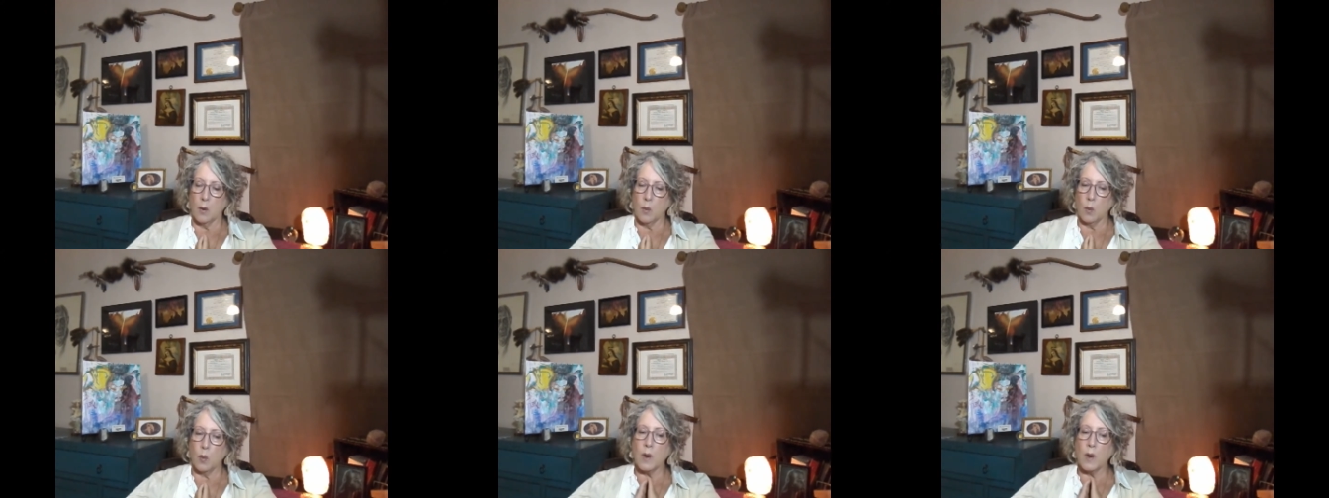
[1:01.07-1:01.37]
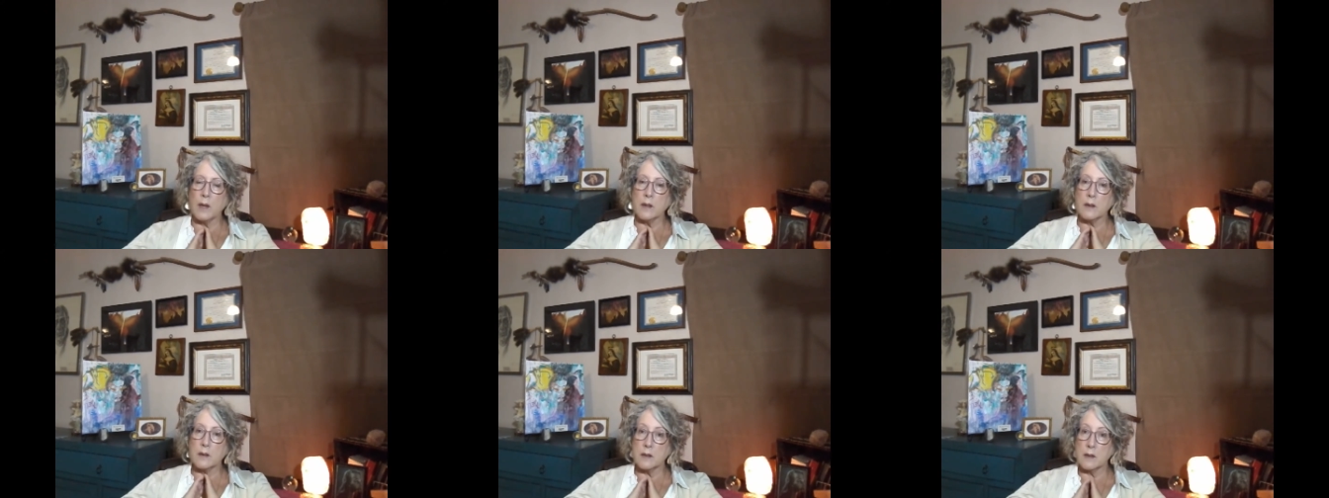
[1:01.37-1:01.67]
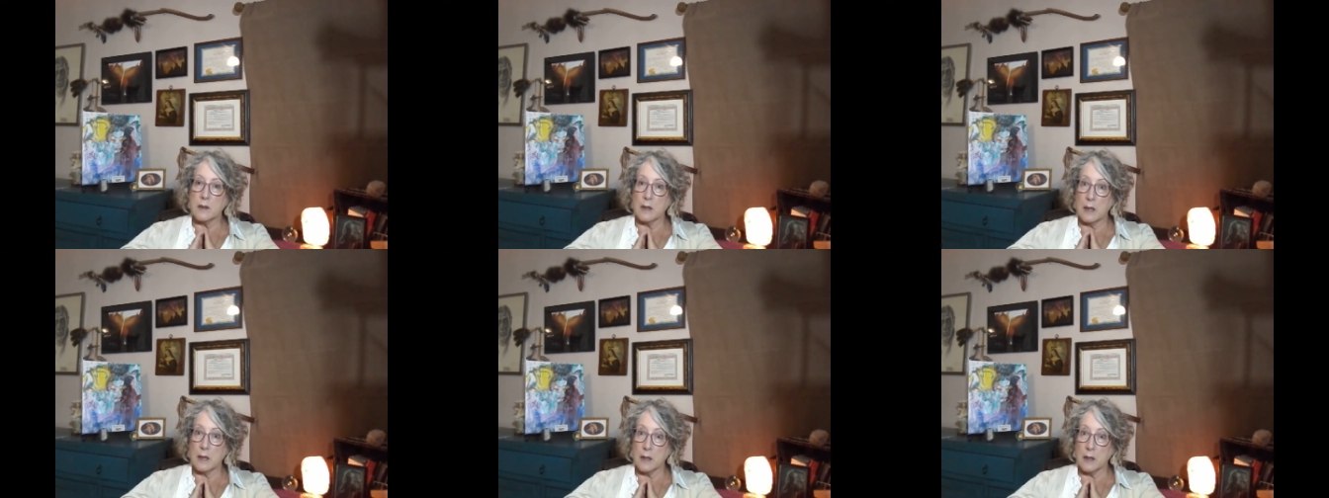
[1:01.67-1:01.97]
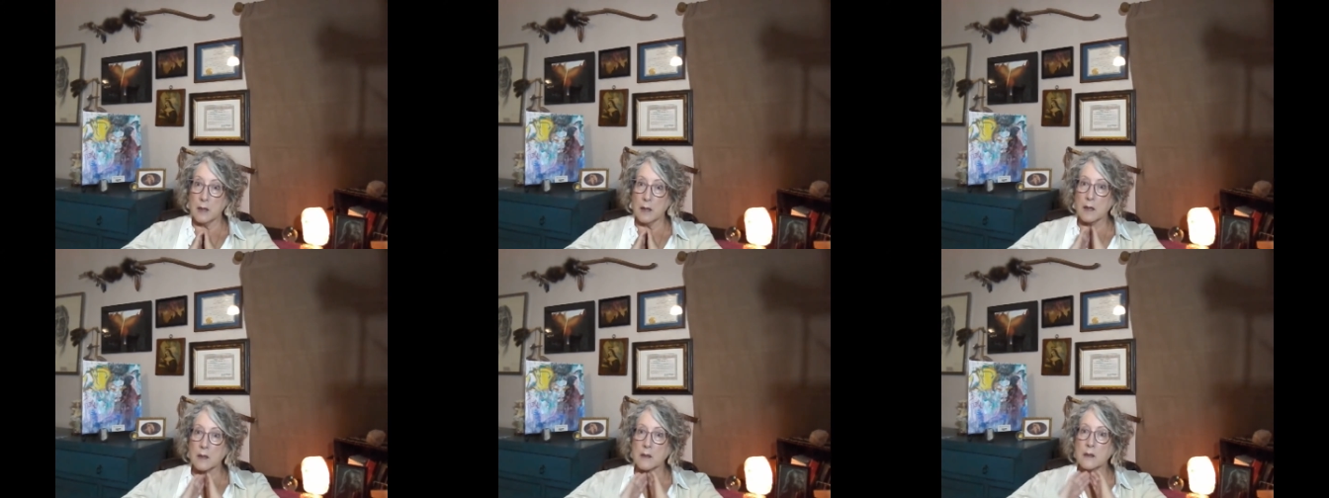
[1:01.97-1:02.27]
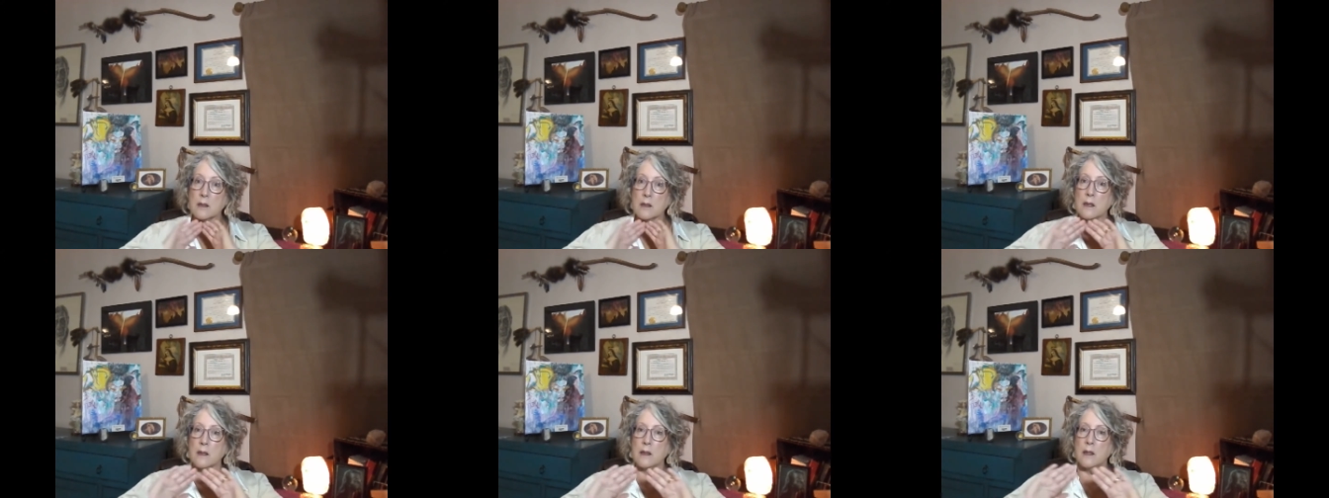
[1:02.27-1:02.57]
what's in
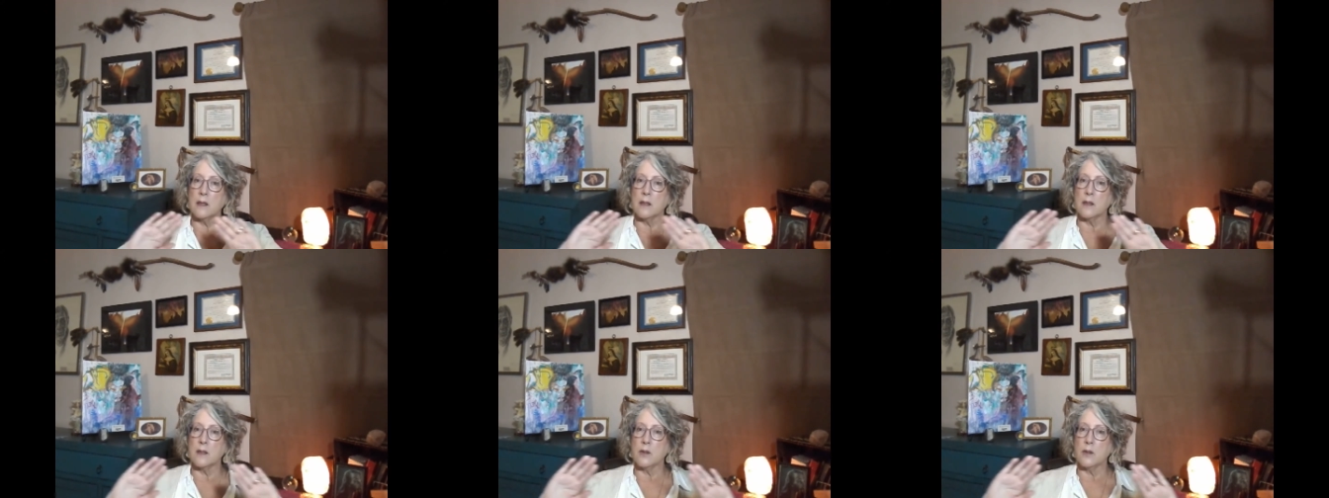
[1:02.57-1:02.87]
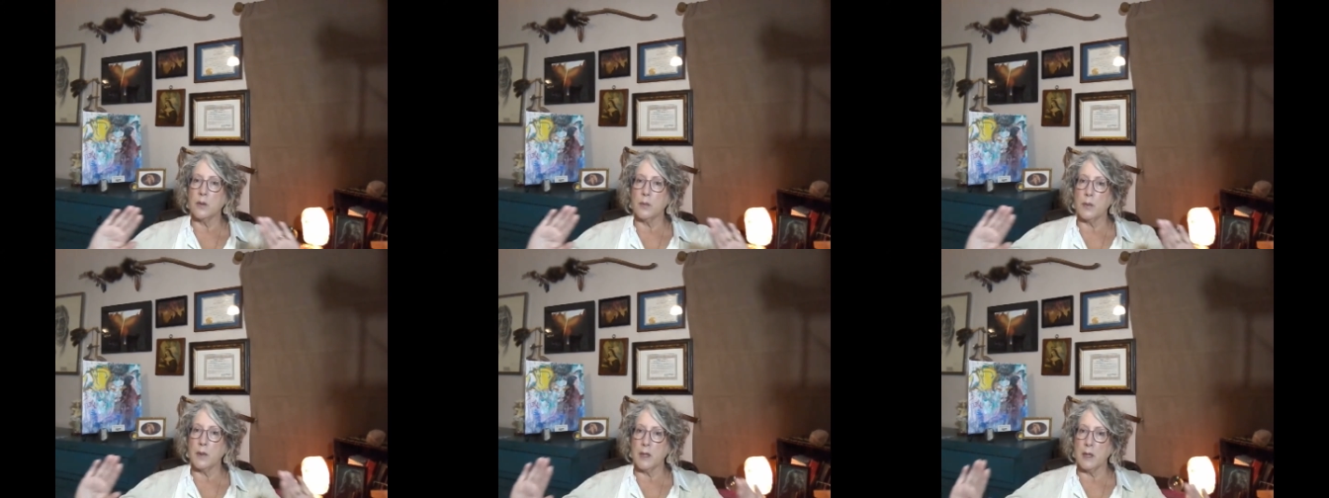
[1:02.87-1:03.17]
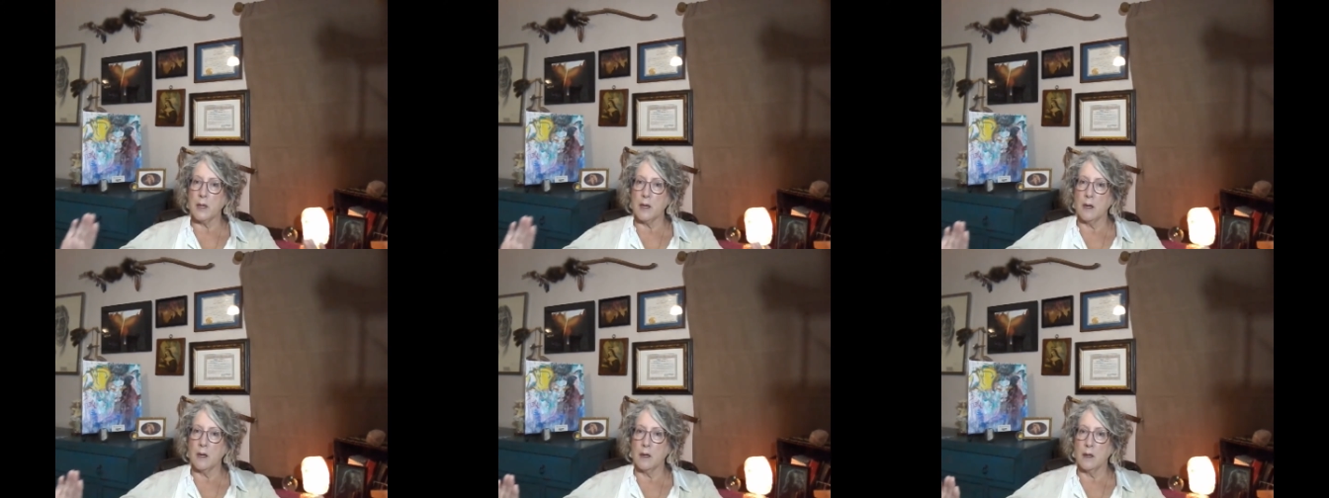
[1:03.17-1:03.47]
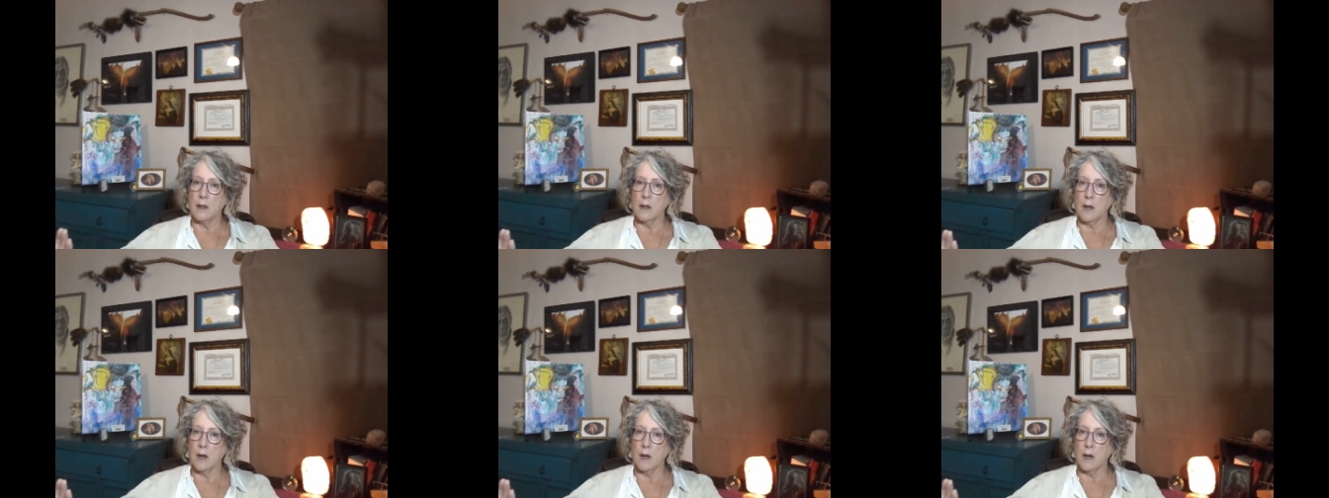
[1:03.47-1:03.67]
us that needs to be